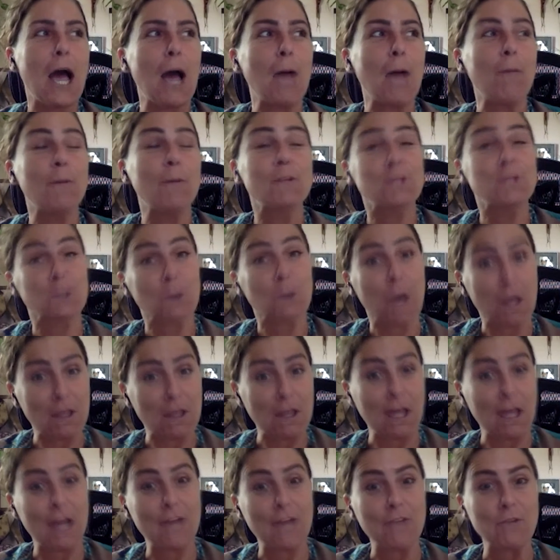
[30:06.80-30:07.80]
so a
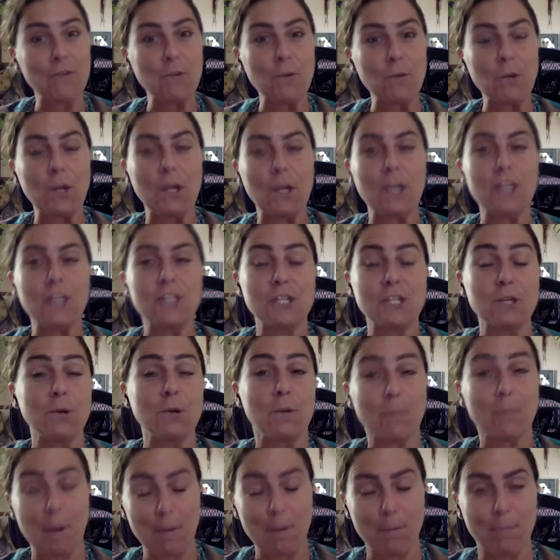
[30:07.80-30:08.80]
lot of the work I
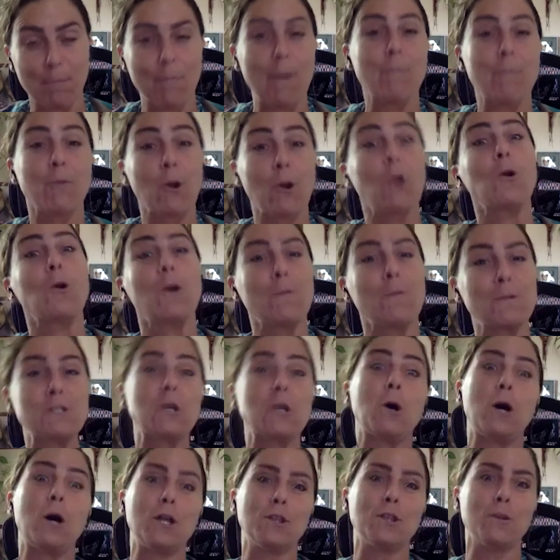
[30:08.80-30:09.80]
do, my program is
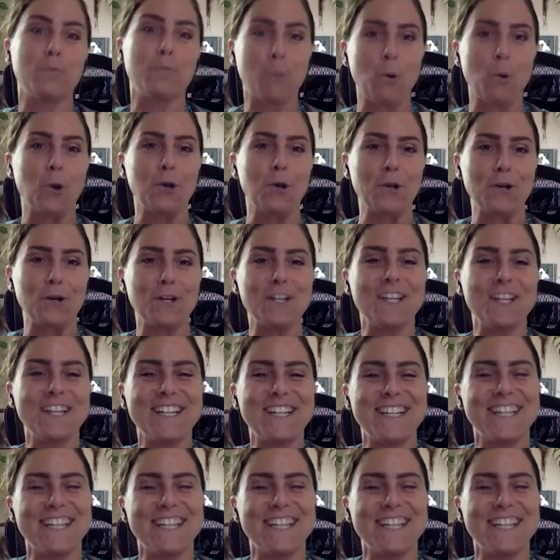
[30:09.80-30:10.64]
called The Portal